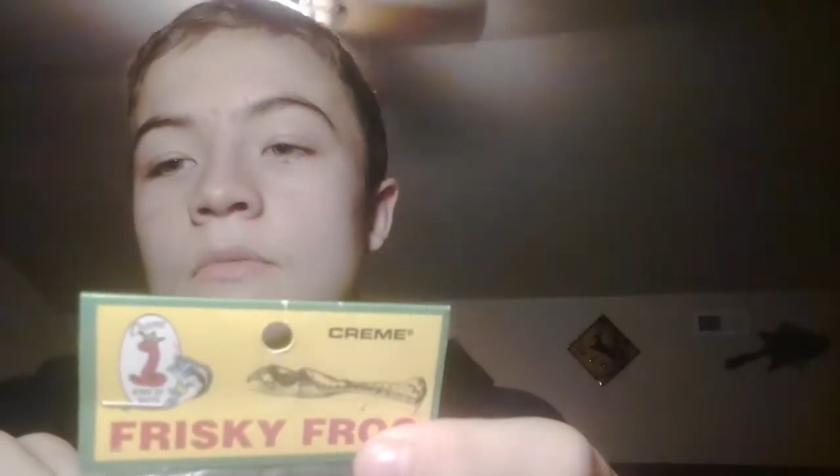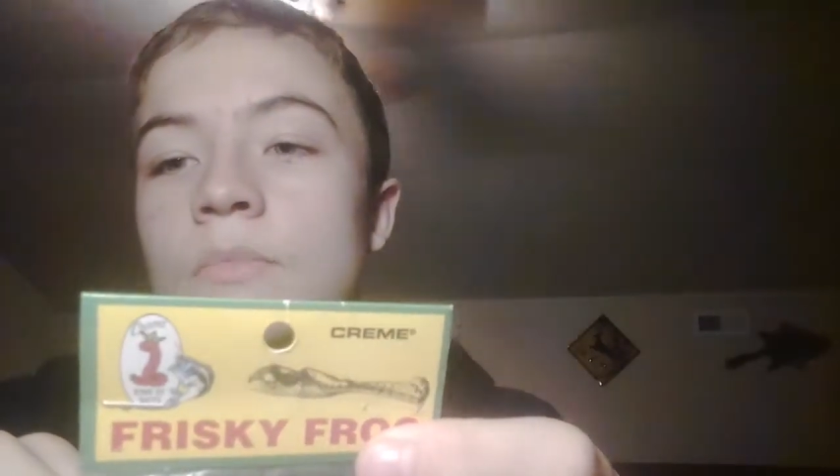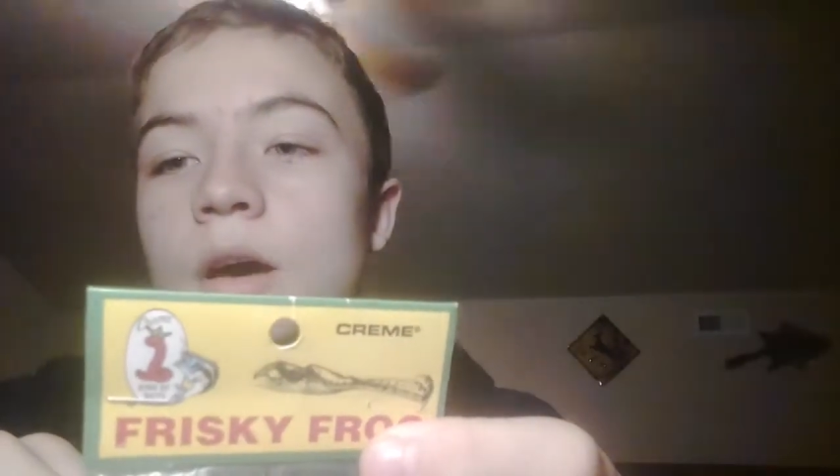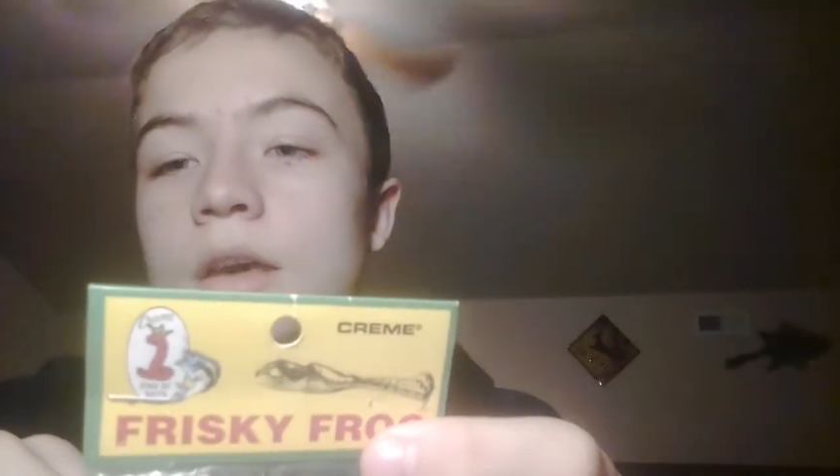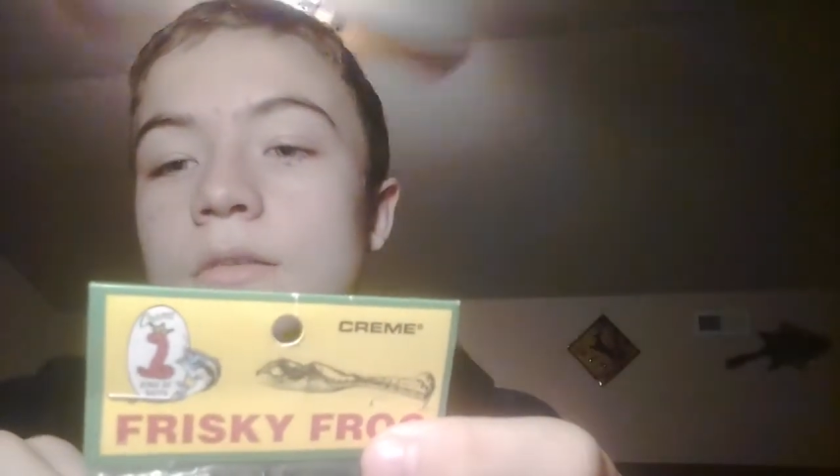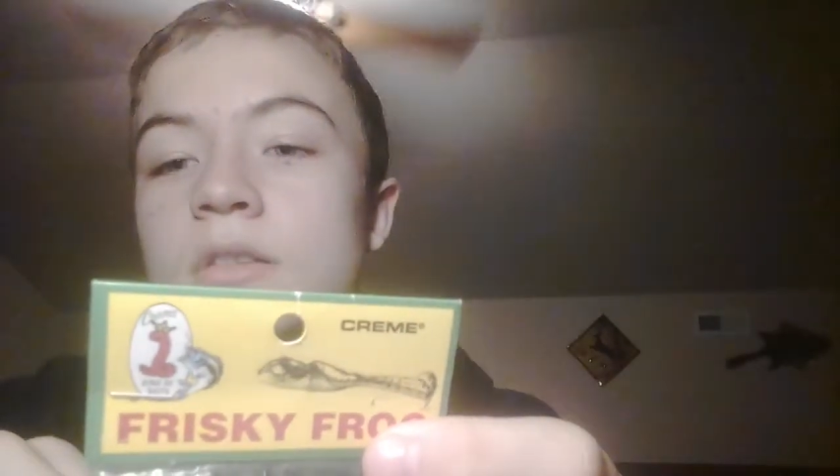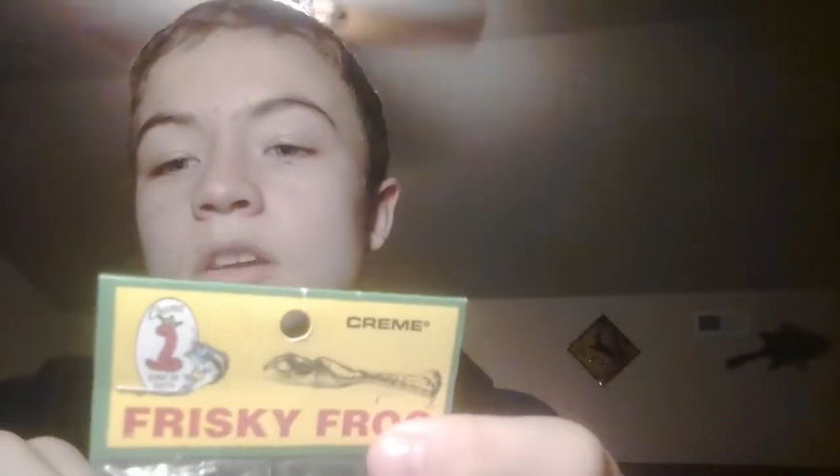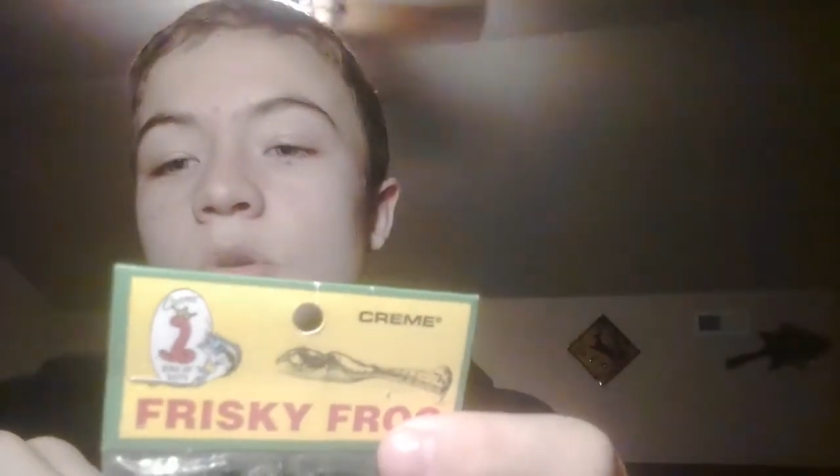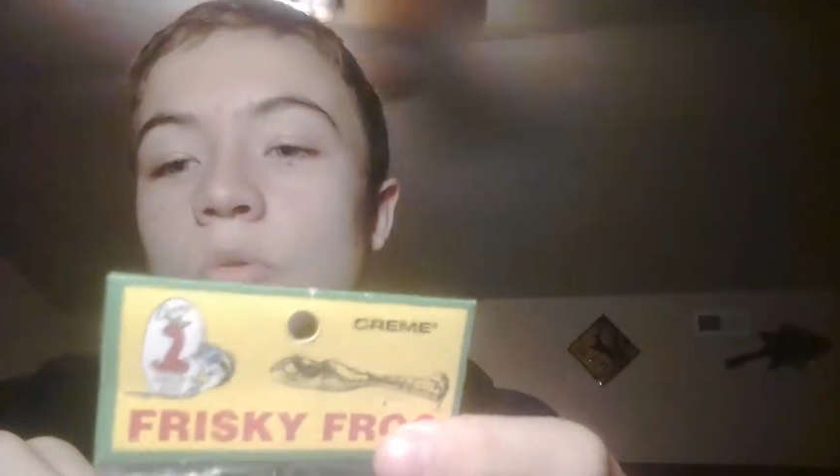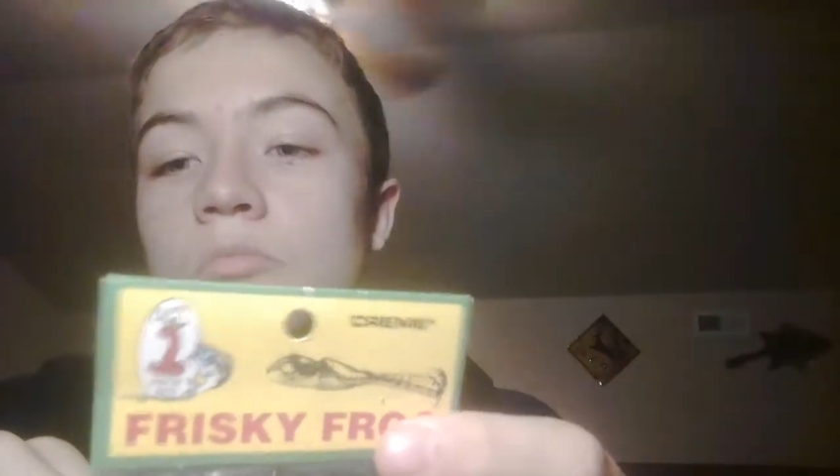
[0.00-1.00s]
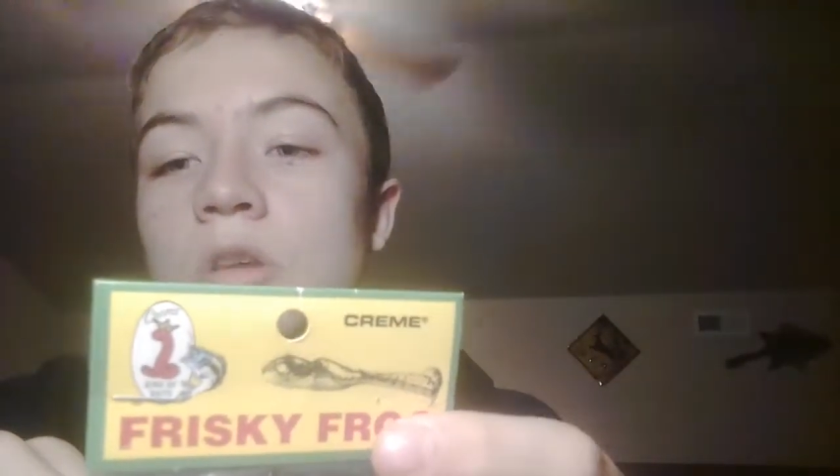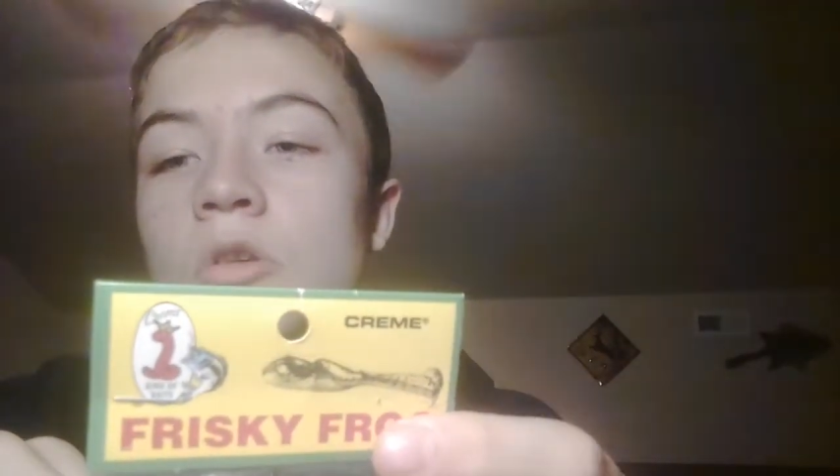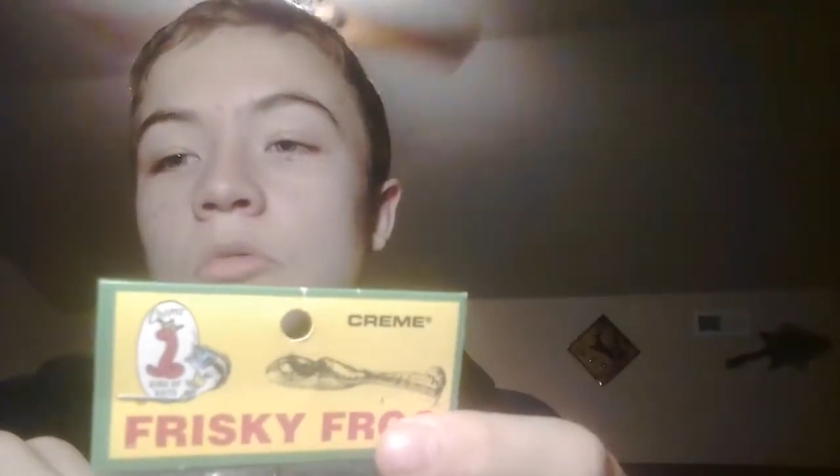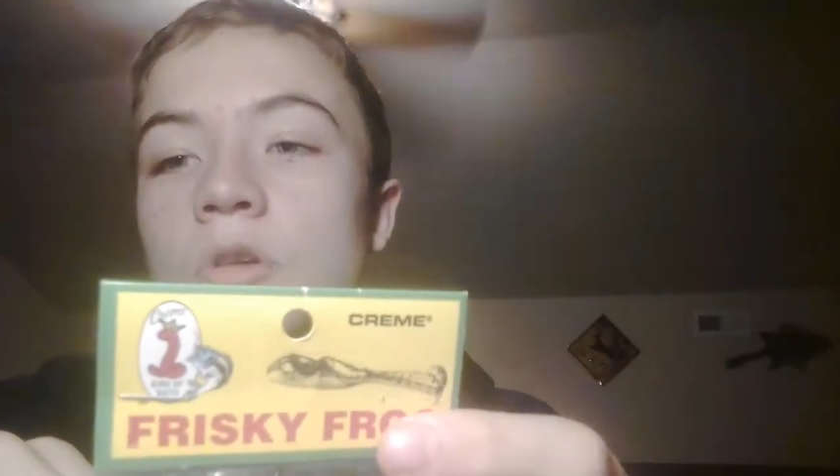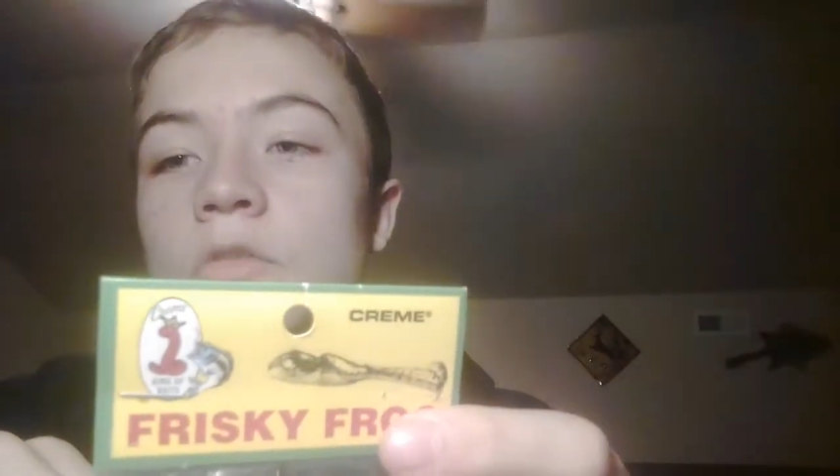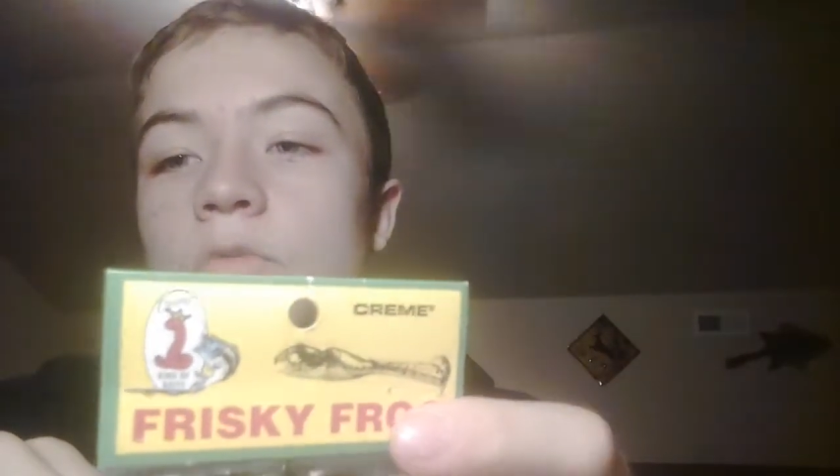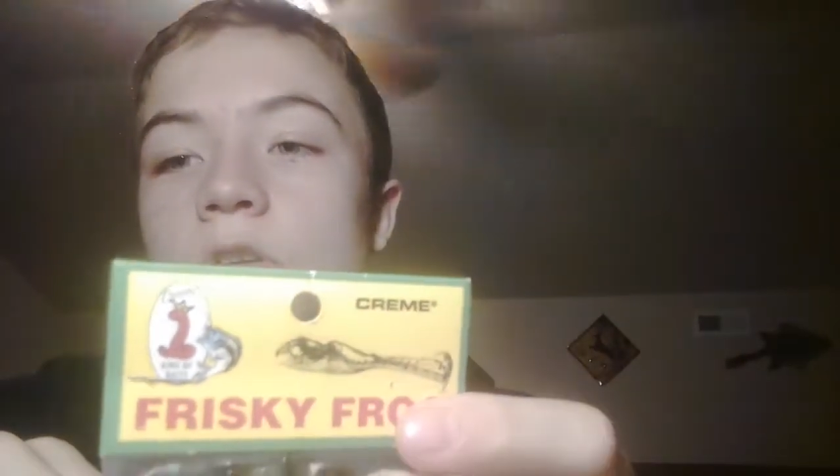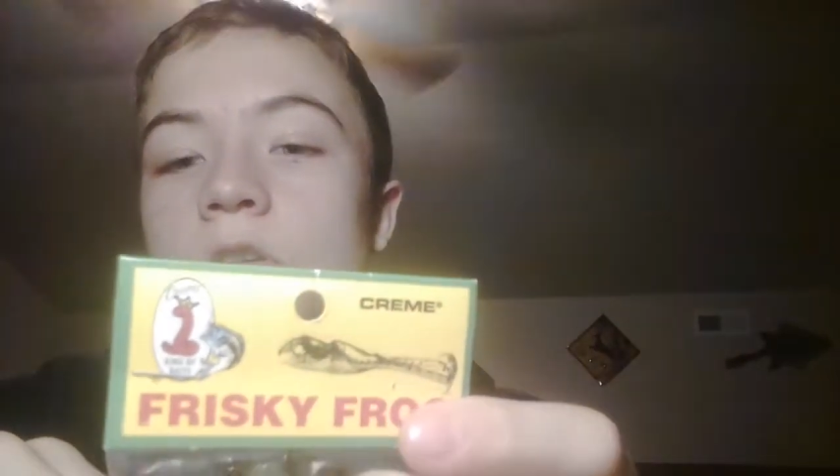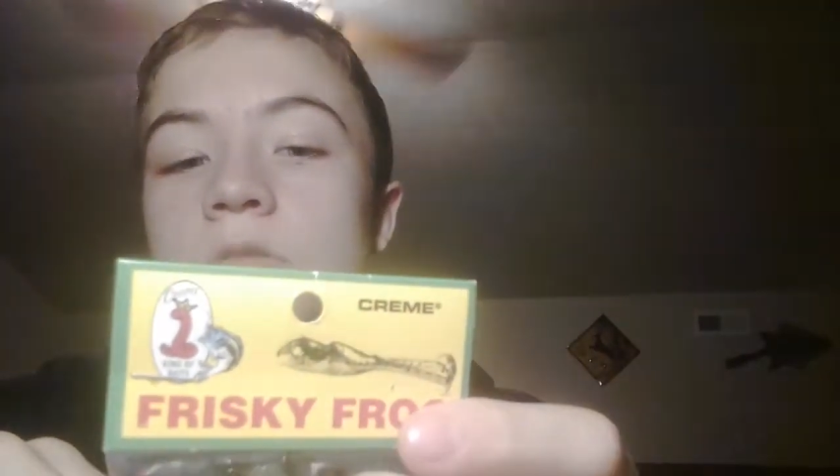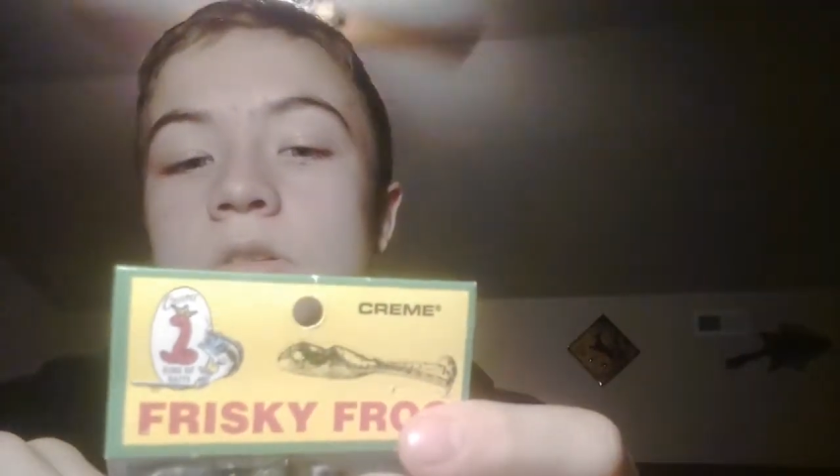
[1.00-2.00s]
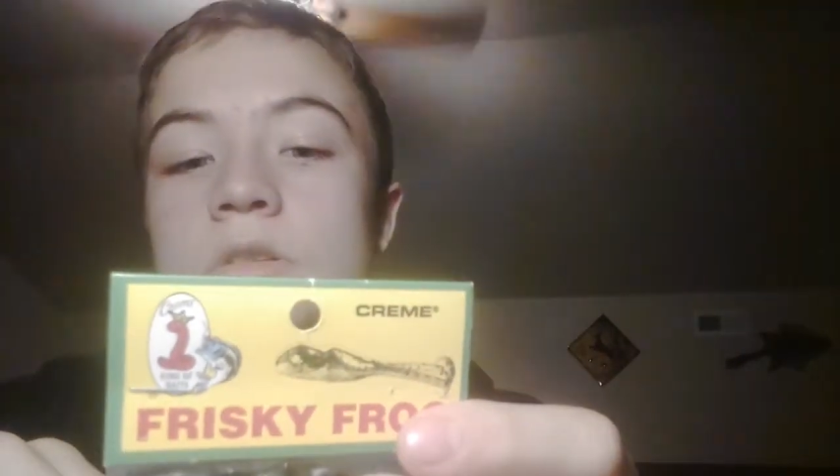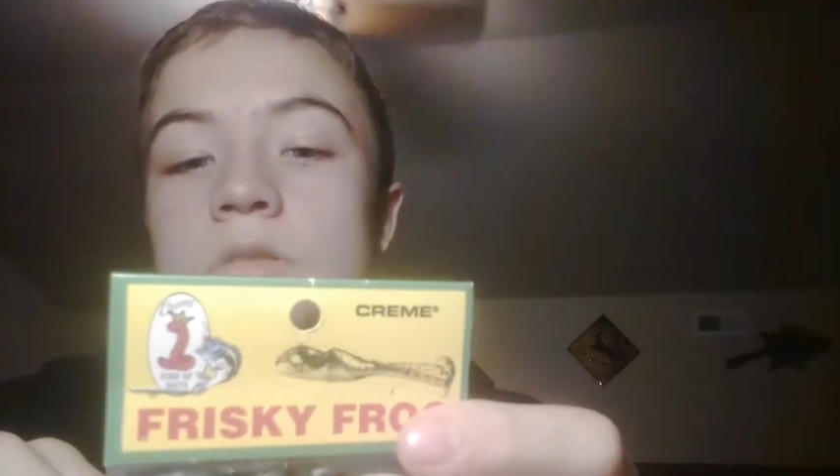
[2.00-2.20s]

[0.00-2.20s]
but it'll it'll work for